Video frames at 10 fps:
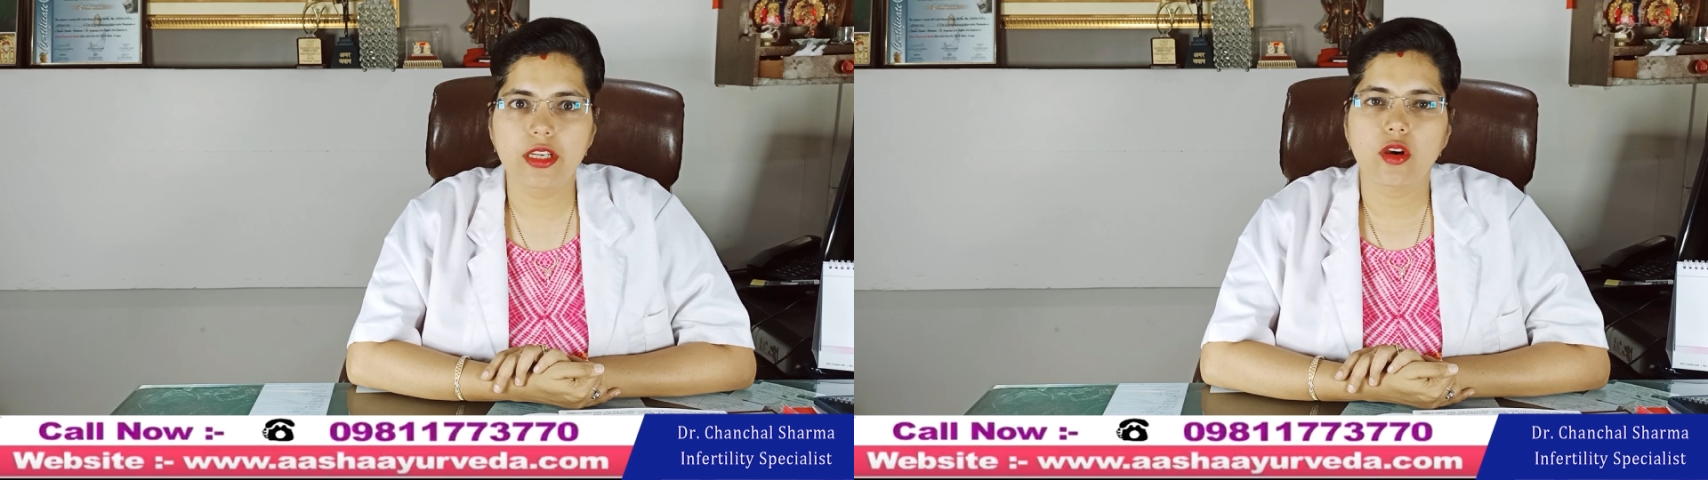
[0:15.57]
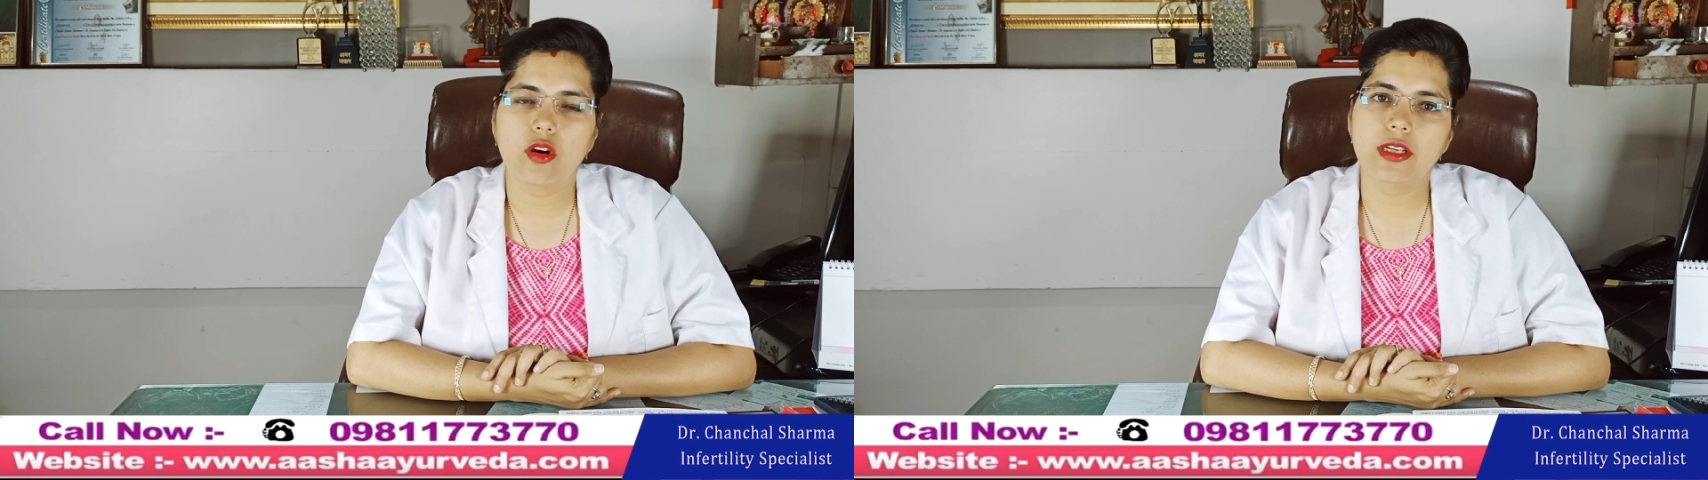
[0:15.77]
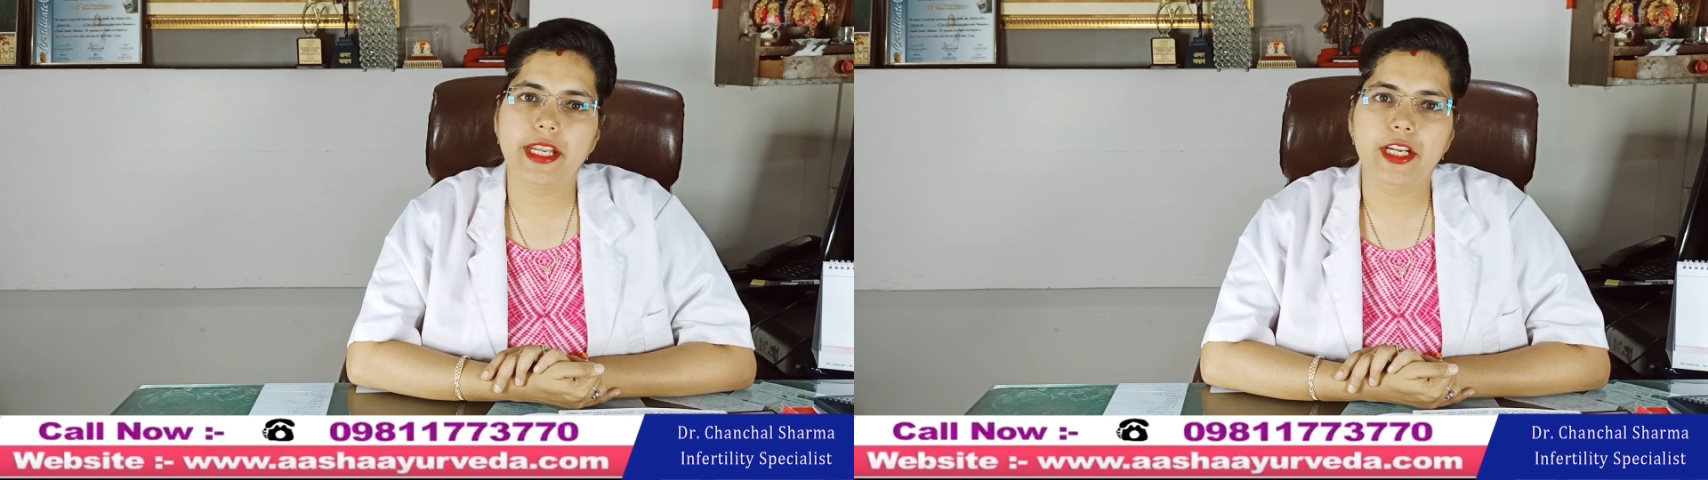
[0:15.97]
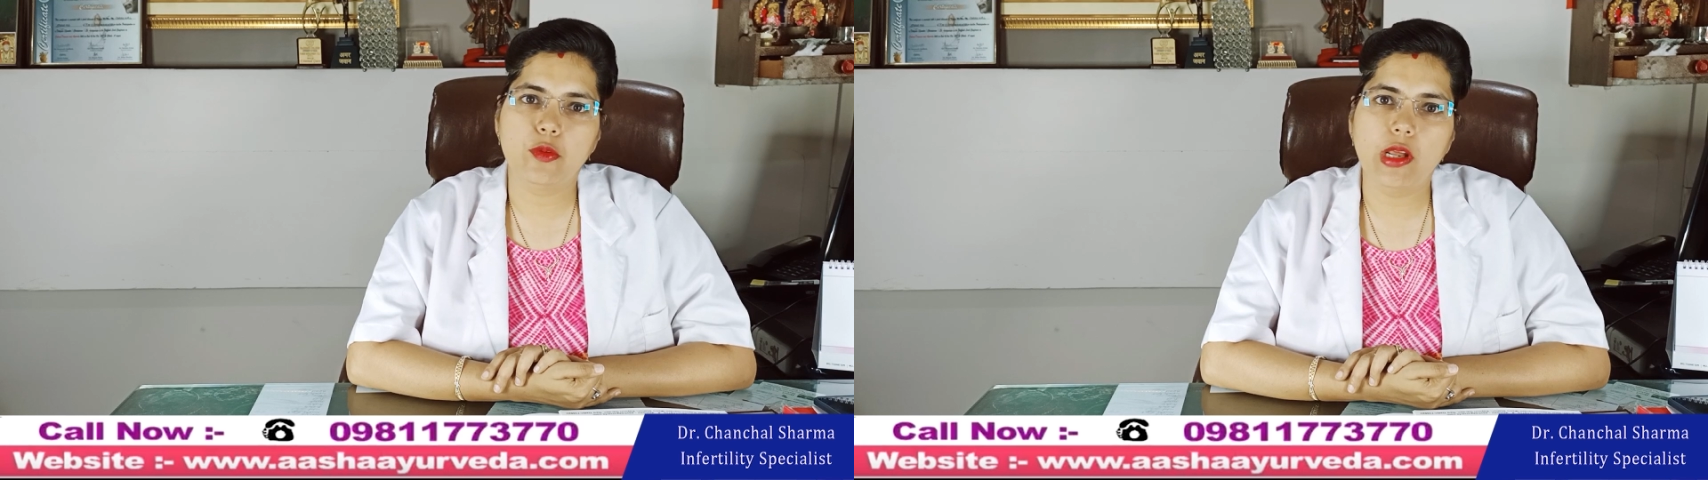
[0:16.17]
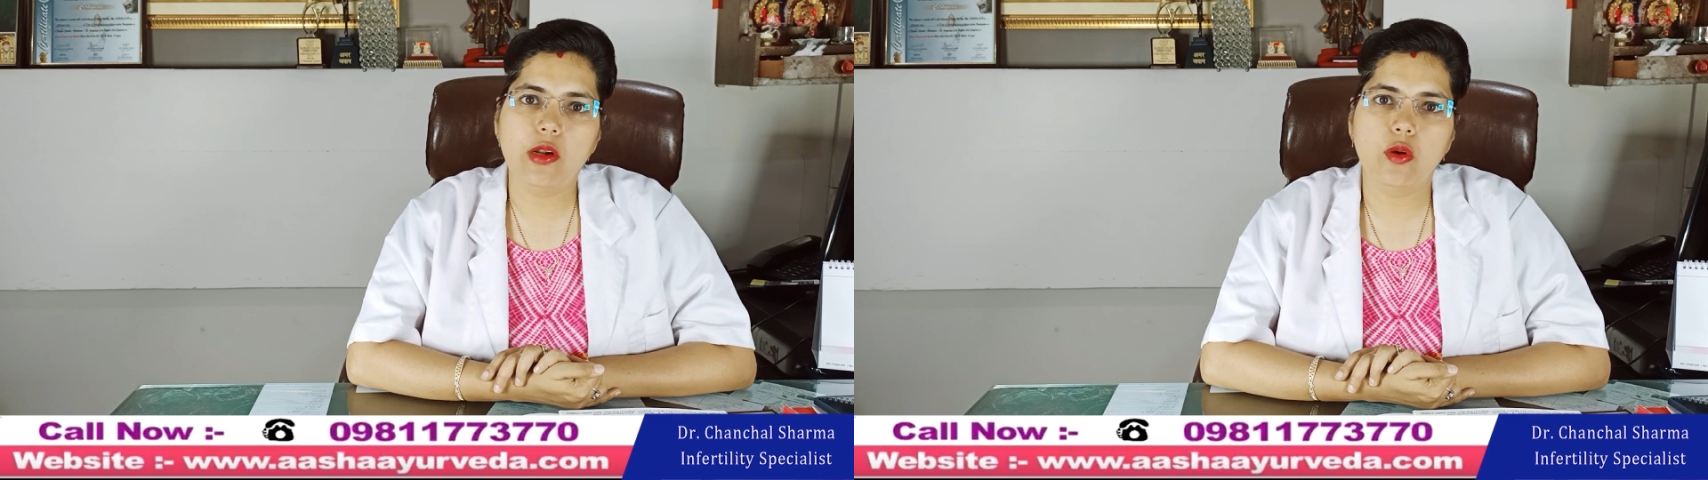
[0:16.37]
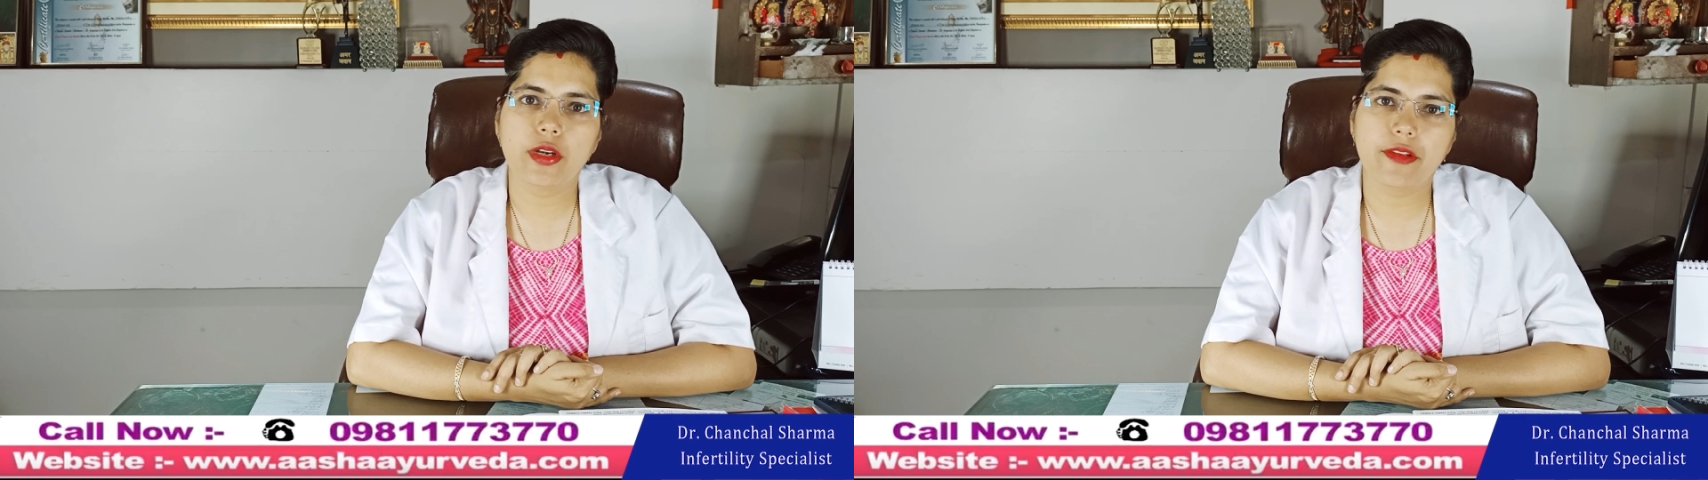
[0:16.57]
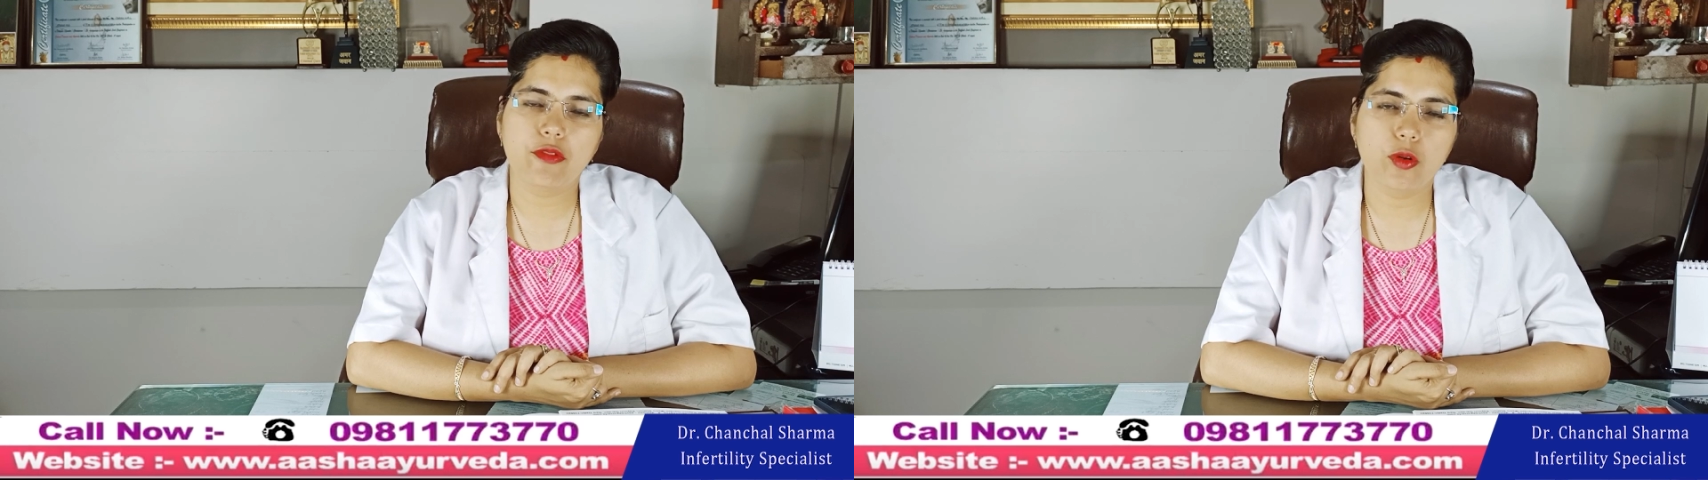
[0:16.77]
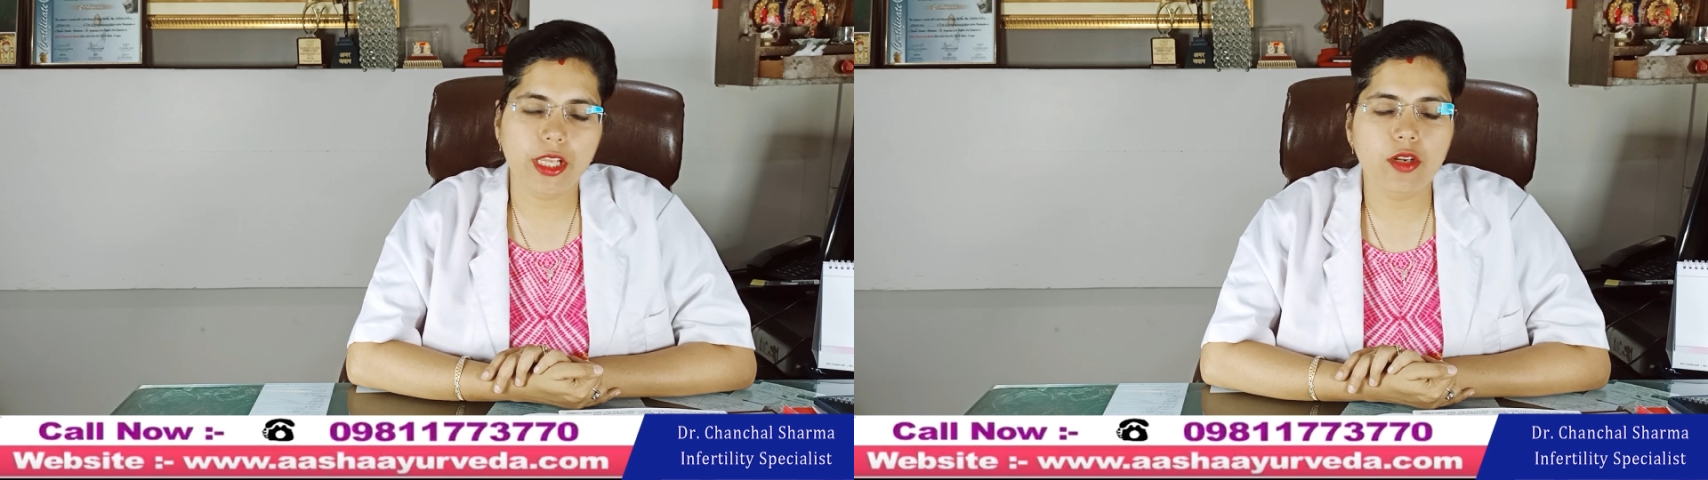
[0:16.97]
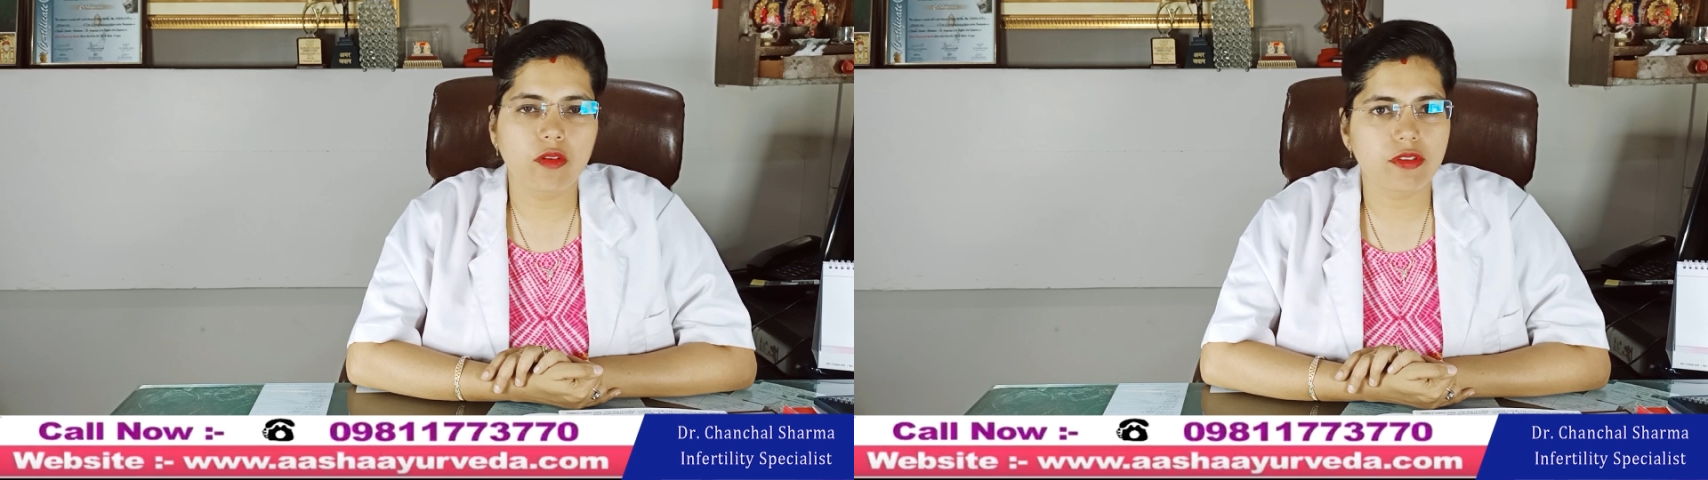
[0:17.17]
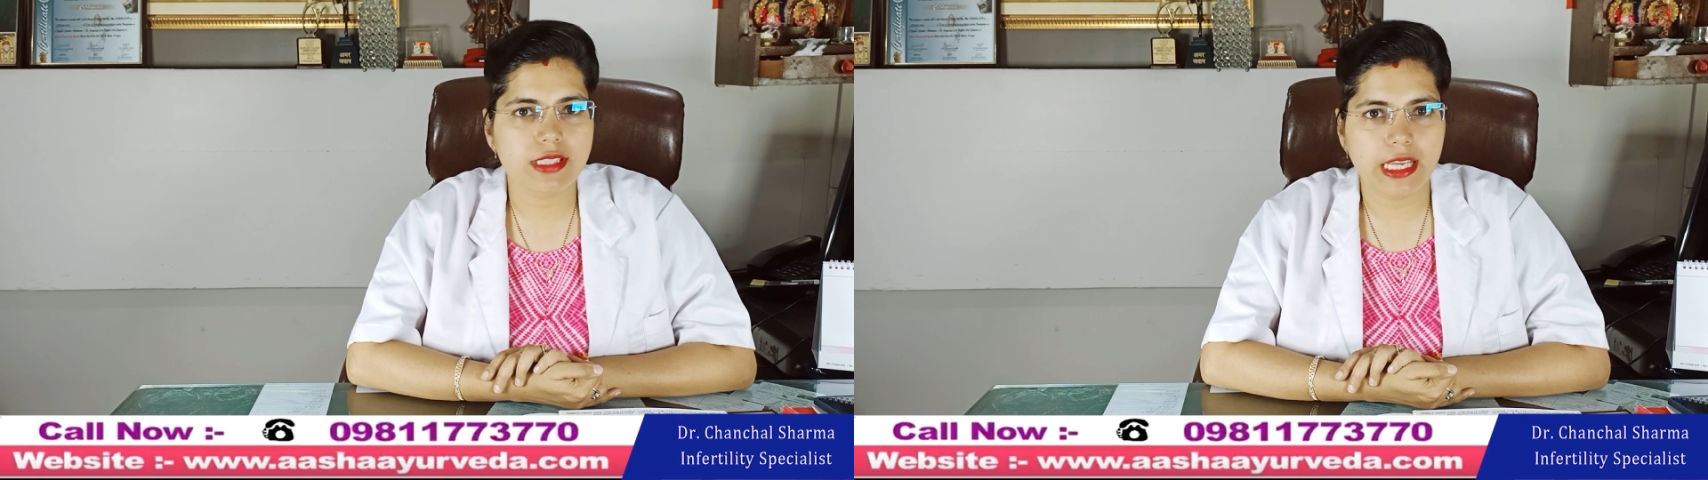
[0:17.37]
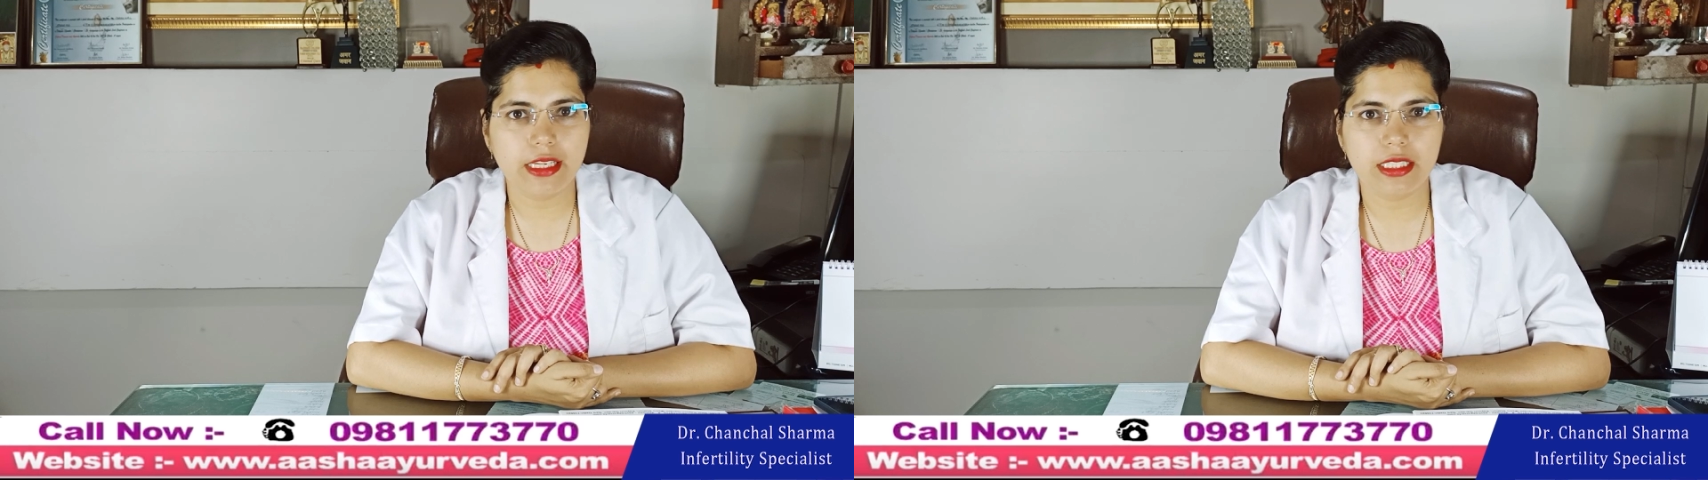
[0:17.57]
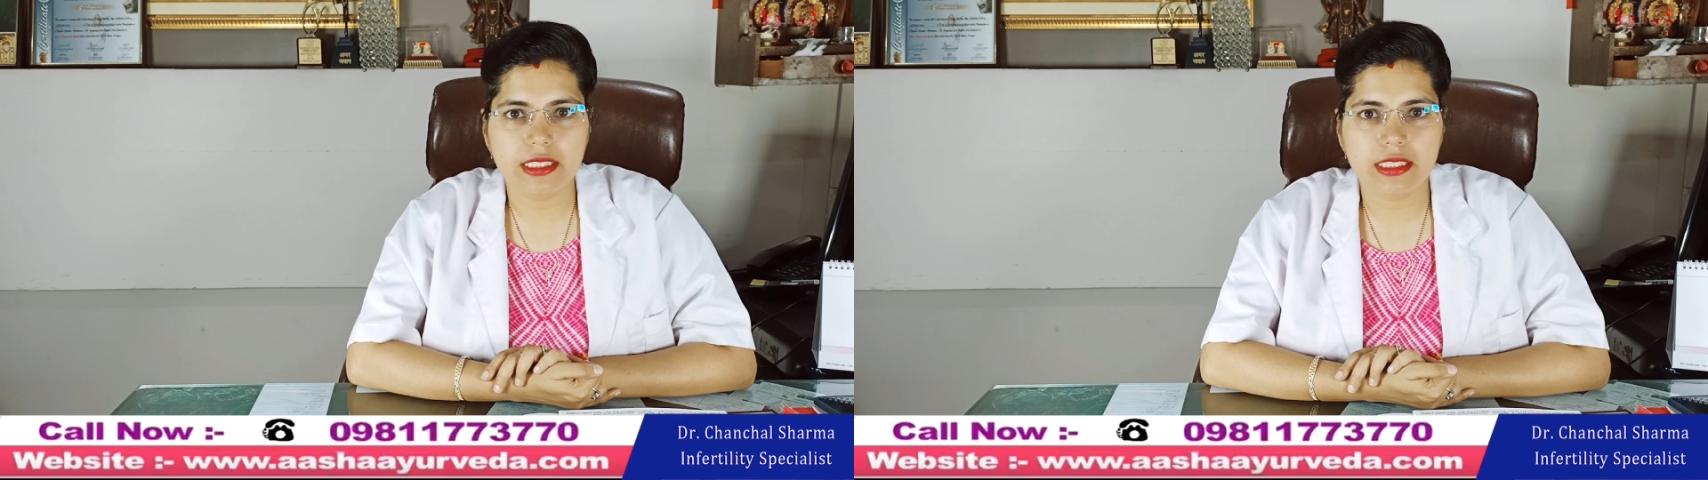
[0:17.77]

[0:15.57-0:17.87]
on day 12 or day 14 of a cycle